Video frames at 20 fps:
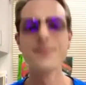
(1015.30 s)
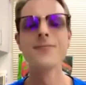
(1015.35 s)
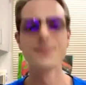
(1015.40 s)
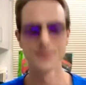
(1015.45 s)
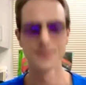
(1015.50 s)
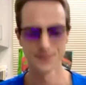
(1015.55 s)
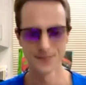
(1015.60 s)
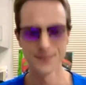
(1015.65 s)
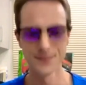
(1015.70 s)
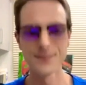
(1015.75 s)

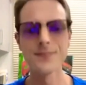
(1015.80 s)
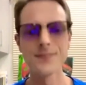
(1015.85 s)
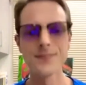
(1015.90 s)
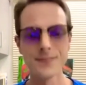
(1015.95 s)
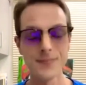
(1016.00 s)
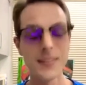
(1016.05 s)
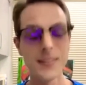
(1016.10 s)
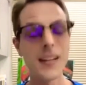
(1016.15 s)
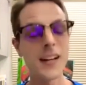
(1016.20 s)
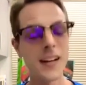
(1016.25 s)
Yeah,
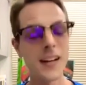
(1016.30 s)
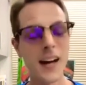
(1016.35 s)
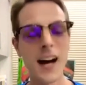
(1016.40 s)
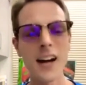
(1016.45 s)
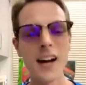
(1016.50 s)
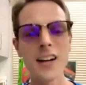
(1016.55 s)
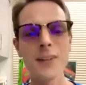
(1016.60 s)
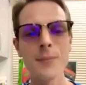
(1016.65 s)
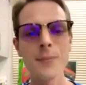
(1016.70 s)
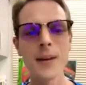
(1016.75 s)
Iron Man
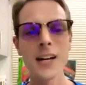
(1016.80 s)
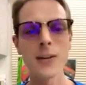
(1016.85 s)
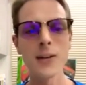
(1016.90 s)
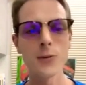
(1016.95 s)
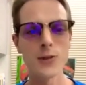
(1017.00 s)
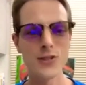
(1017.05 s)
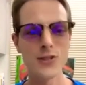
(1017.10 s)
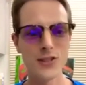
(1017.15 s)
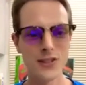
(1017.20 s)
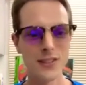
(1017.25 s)
was
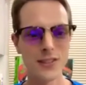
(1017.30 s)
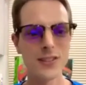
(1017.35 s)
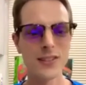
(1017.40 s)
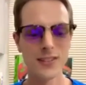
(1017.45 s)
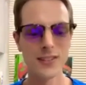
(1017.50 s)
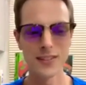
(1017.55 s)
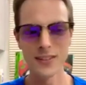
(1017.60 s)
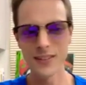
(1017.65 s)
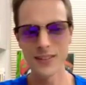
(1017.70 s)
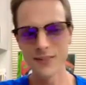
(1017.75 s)

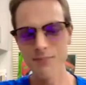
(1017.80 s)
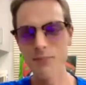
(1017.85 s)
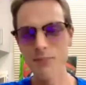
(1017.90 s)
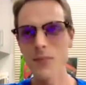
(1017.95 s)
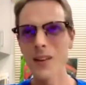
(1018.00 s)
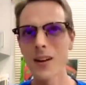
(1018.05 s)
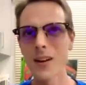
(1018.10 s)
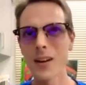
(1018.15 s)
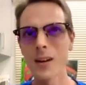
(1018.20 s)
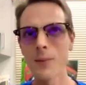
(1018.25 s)
the
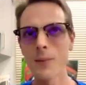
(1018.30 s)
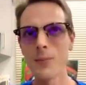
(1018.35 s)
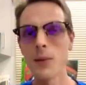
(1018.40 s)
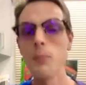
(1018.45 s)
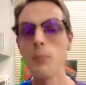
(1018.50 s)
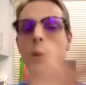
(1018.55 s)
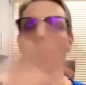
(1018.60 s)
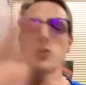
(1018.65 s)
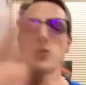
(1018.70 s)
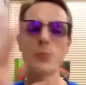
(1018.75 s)
most
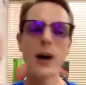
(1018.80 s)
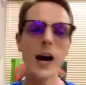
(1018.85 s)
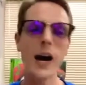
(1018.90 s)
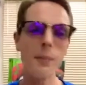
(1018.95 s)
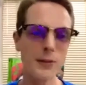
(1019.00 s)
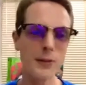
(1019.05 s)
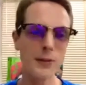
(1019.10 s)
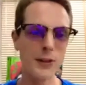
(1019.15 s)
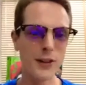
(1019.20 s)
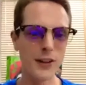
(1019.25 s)
popular.
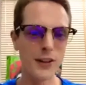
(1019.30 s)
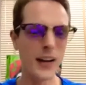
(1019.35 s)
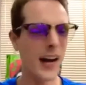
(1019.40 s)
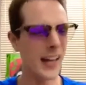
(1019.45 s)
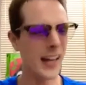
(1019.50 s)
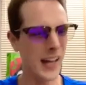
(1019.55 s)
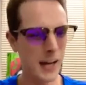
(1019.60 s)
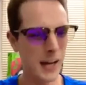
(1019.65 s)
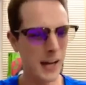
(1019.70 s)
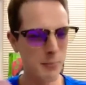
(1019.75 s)
I
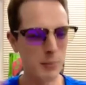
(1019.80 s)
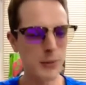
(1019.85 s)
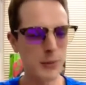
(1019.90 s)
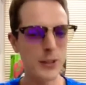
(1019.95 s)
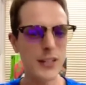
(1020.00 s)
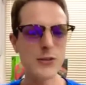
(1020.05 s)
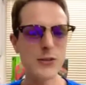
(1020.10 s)
believe so.